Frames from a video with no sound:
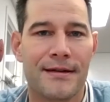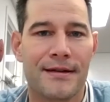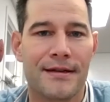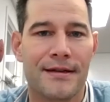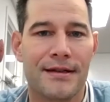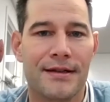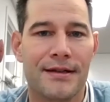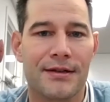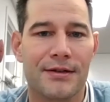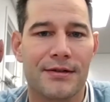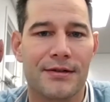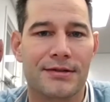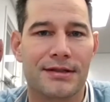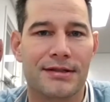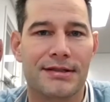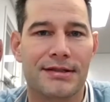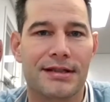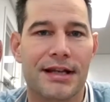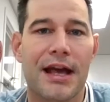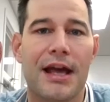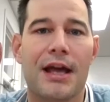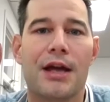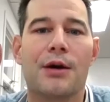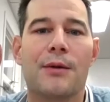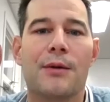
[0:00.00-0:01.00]
He goes, it's
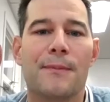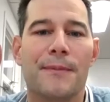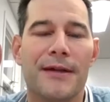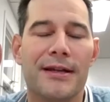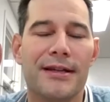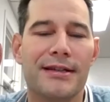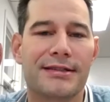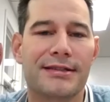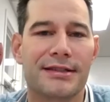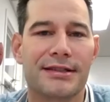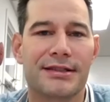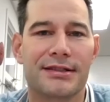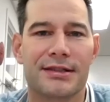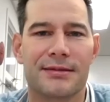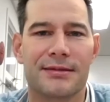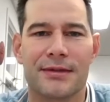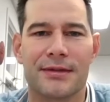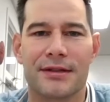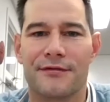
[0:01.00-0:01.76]
an AOP system,